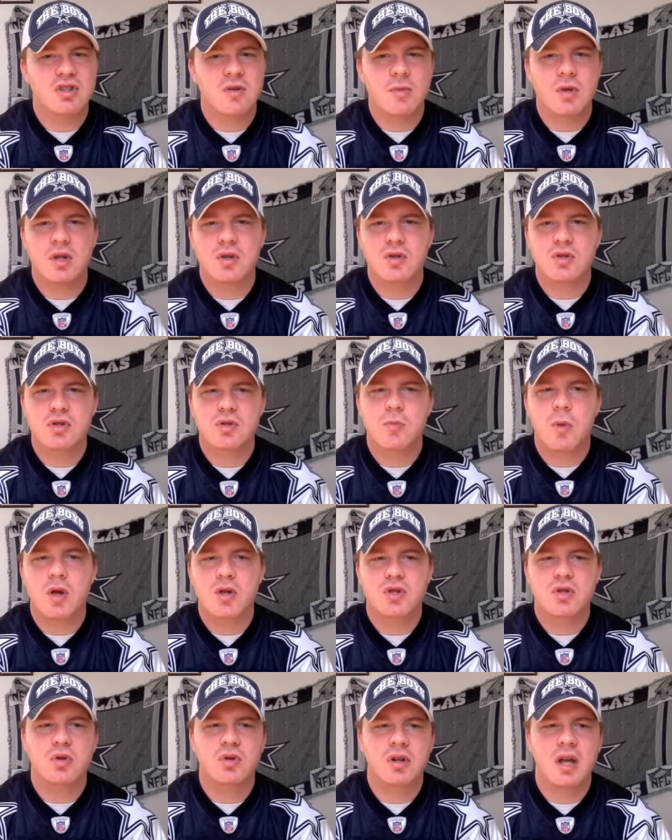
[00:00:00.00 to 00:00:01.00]
some of those small
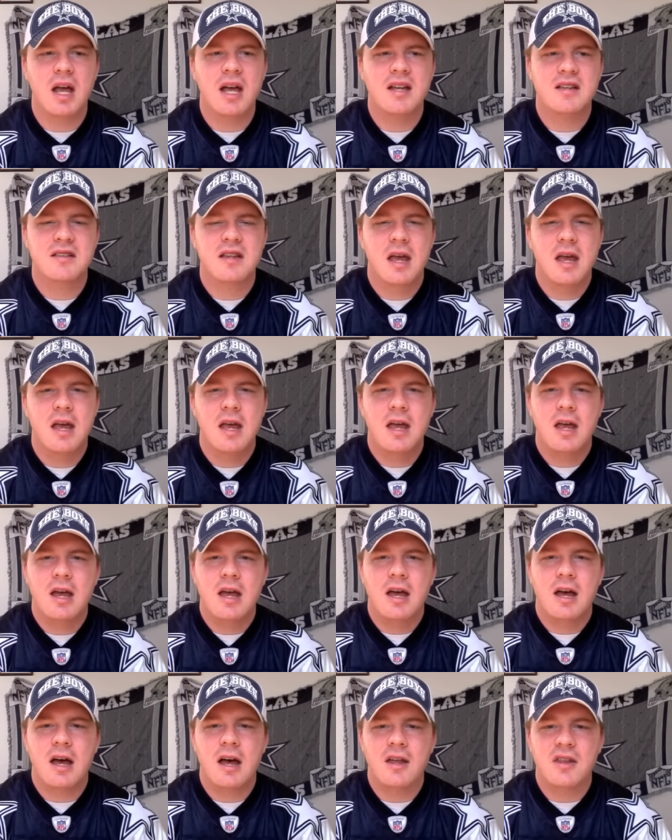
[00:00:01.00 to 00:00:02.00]
school guys.
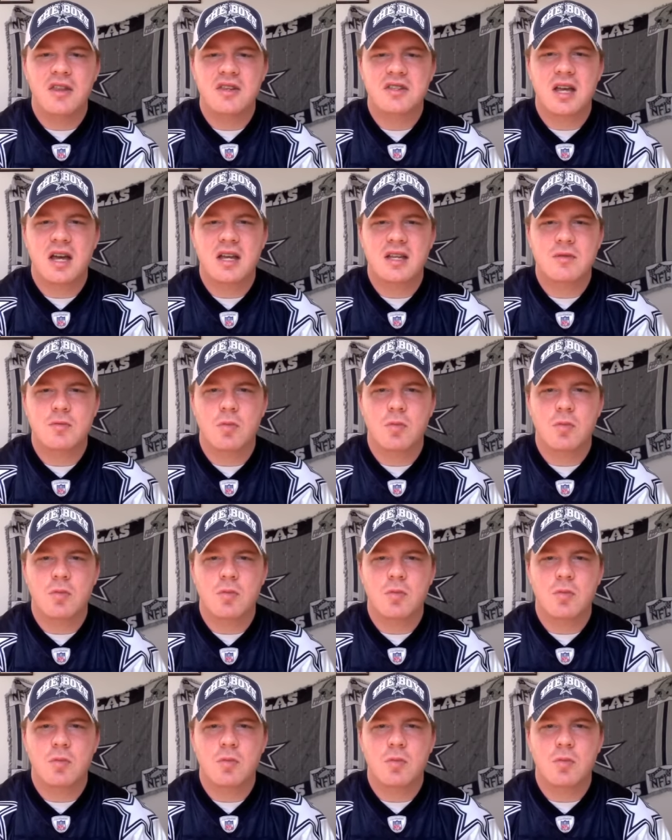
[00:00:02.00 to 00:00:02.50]
Uh, this guy's